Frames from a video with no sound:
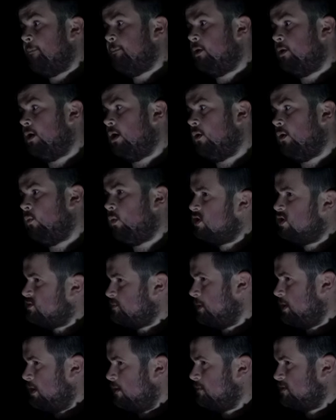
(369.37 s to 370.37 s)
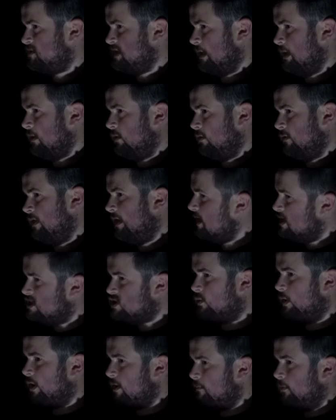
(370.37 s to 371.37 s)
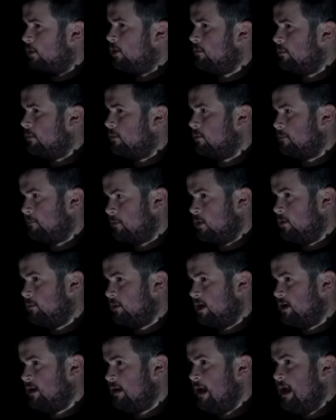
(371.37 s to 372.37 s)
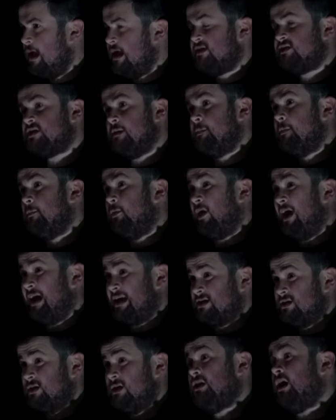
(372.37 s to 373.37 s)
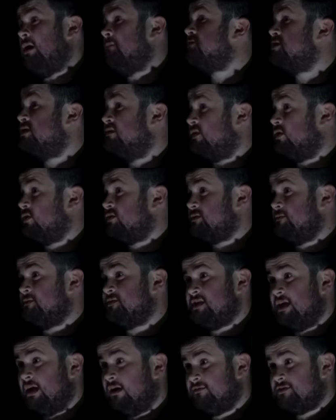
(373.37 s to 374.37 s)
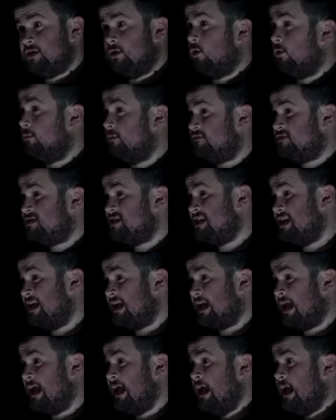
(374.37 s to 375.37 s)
But one spirit in particular that is quite prominent, and some people actually come to the vaults themselves in hope of seeing,